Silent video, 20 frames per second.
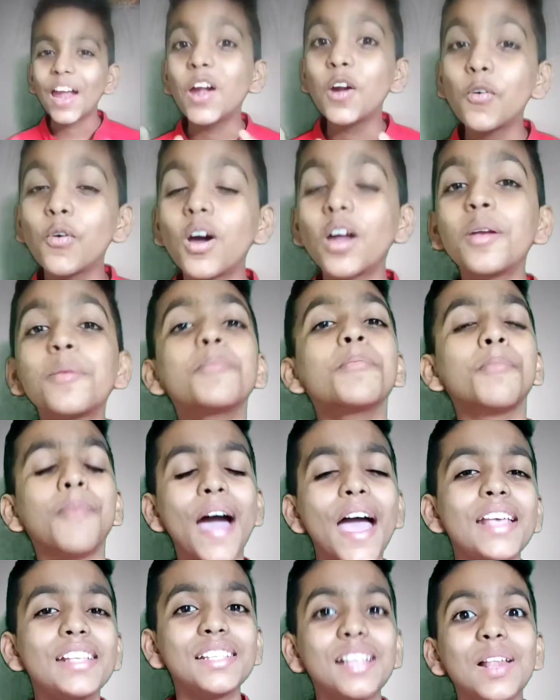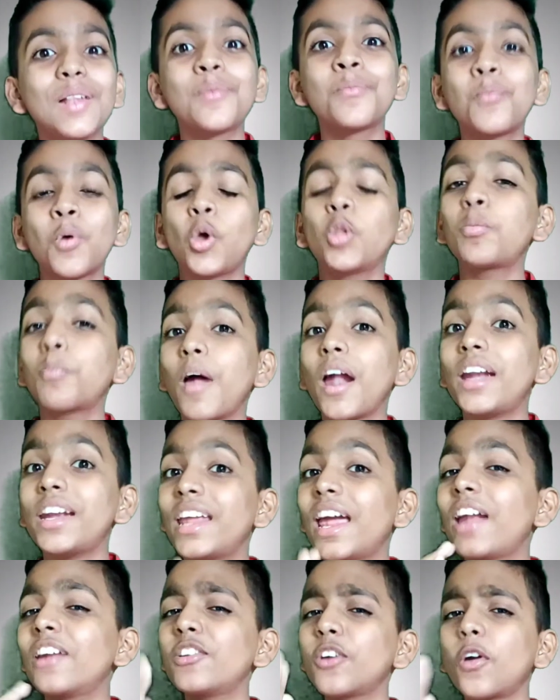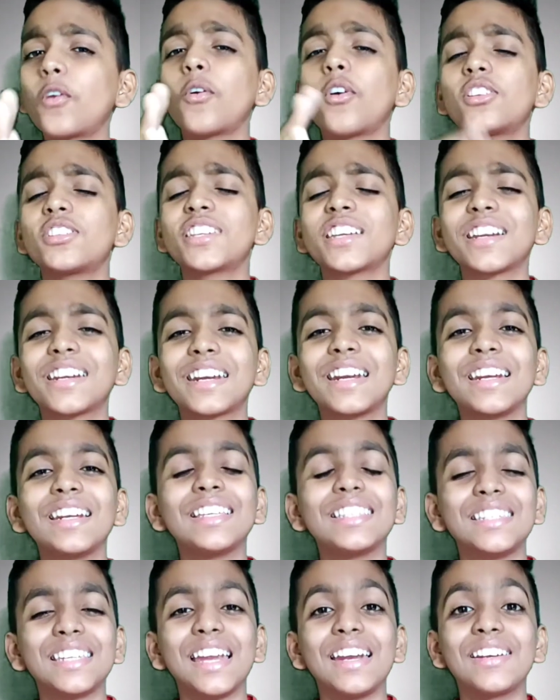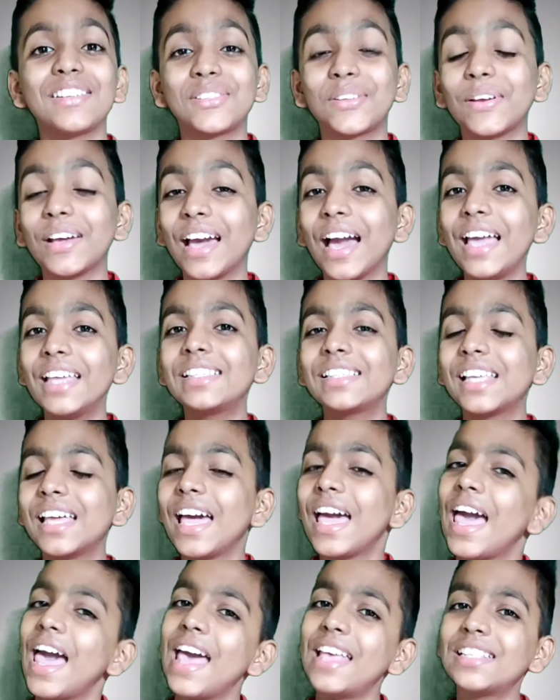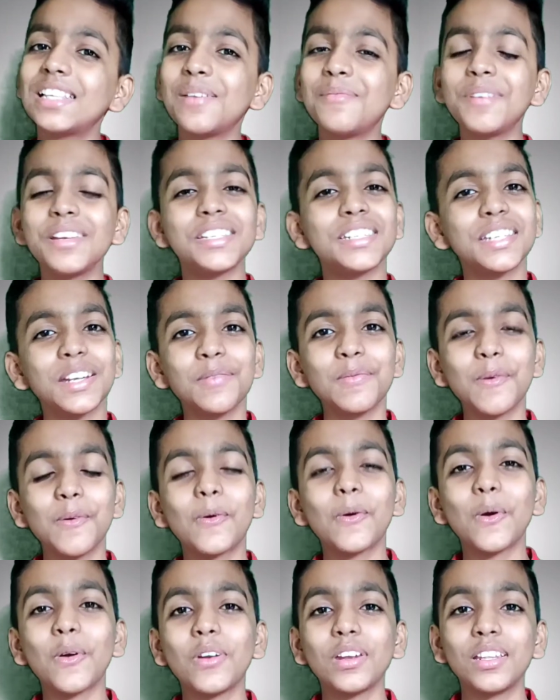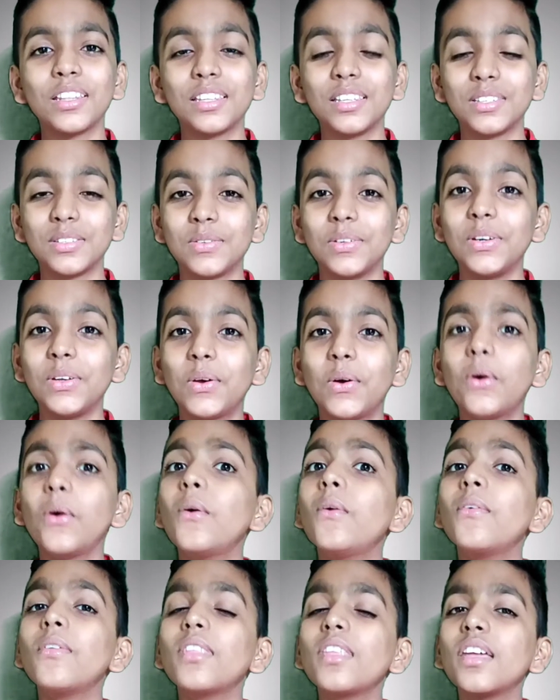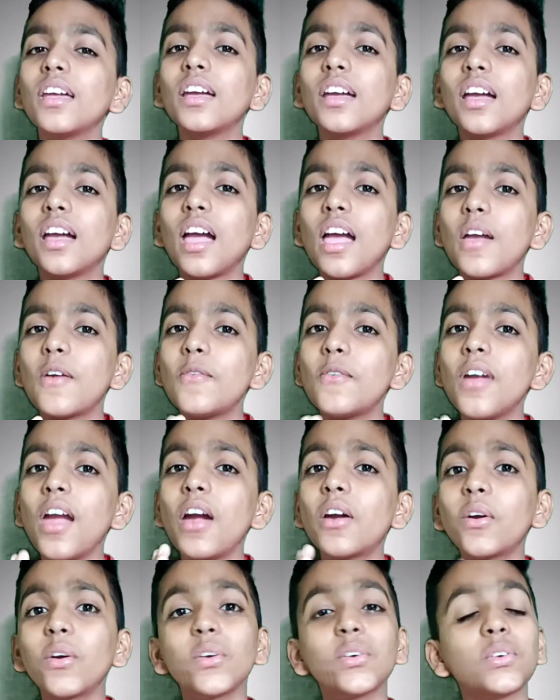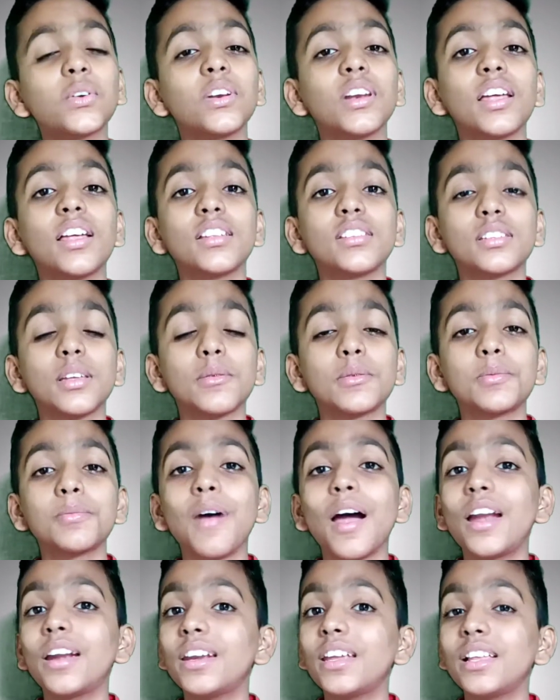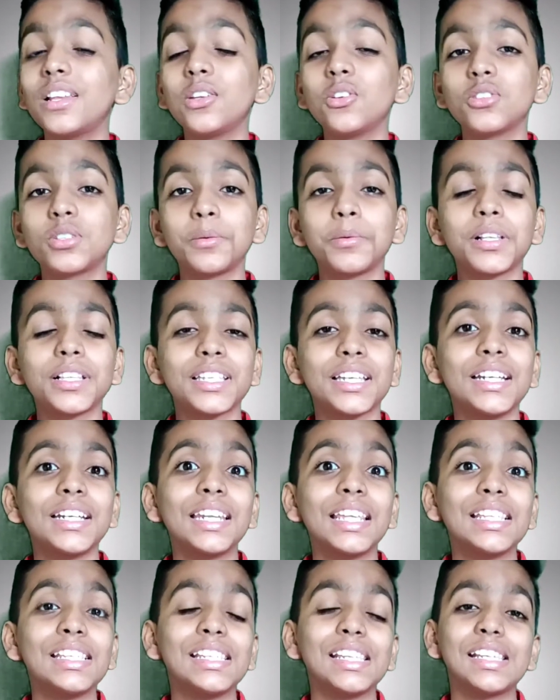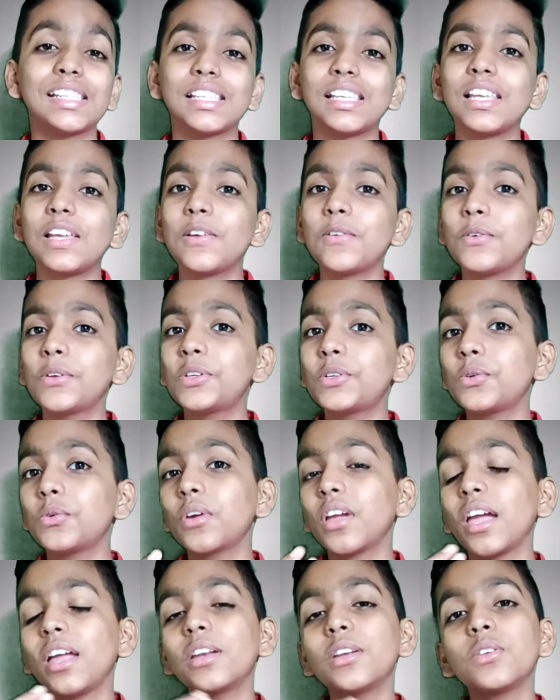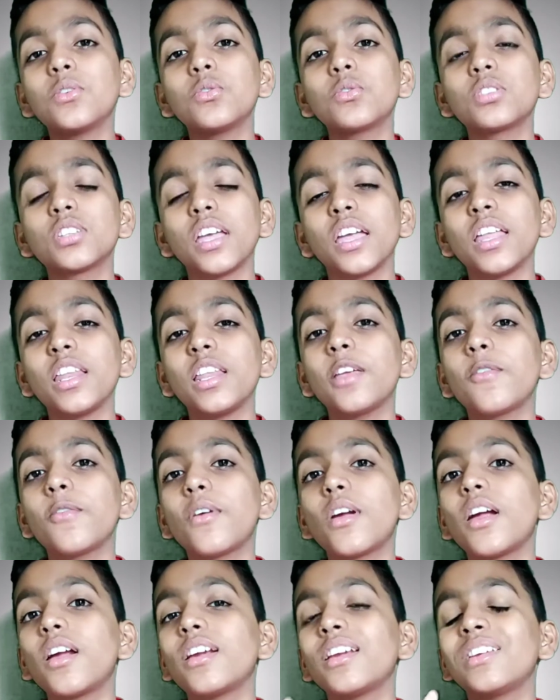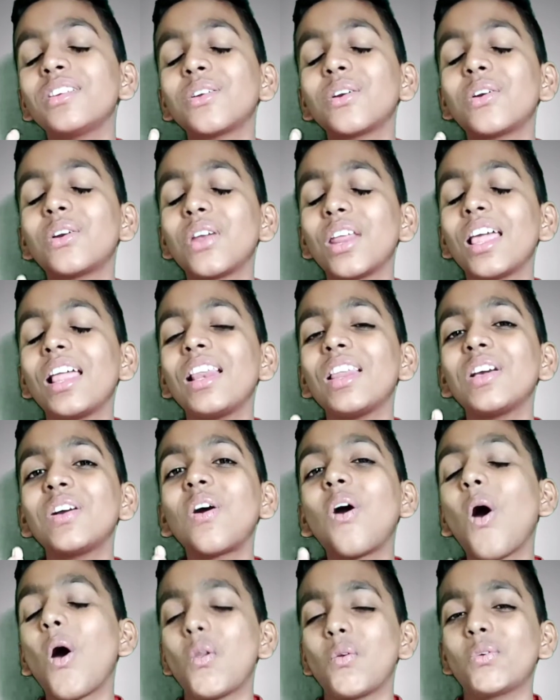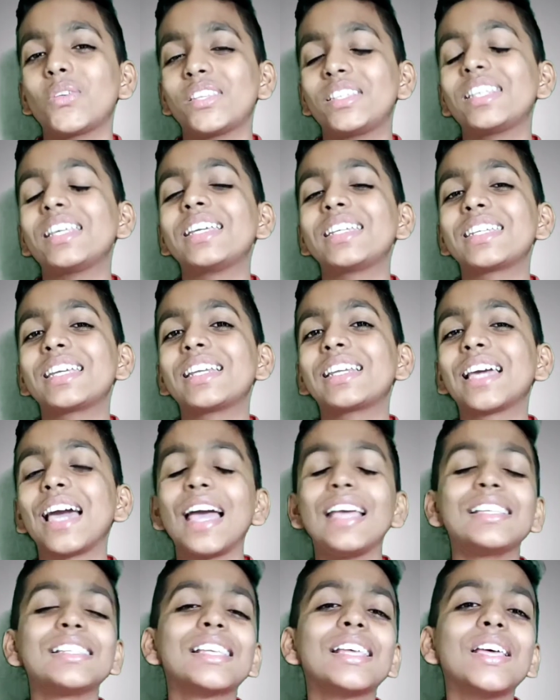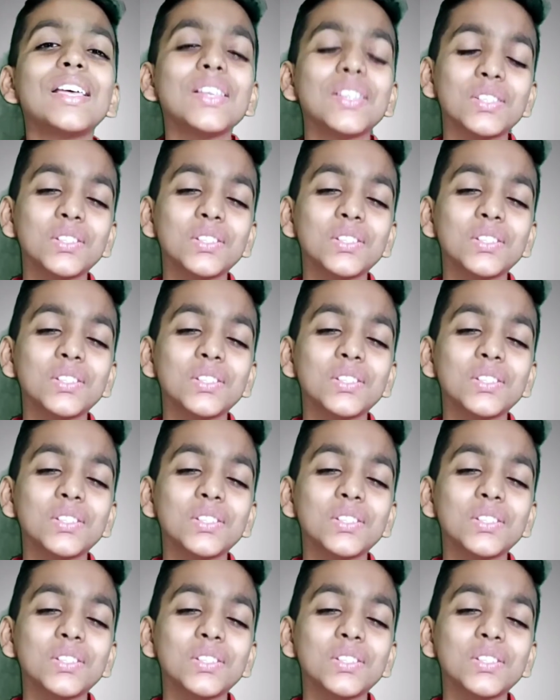Hey everyone, myself Mohit Pandey and you are watching TrendyChat. So guys, as I mentioned before in this video, we are going to learn some smart daily usable sentences which you can use anywhere in your daily conversation guys.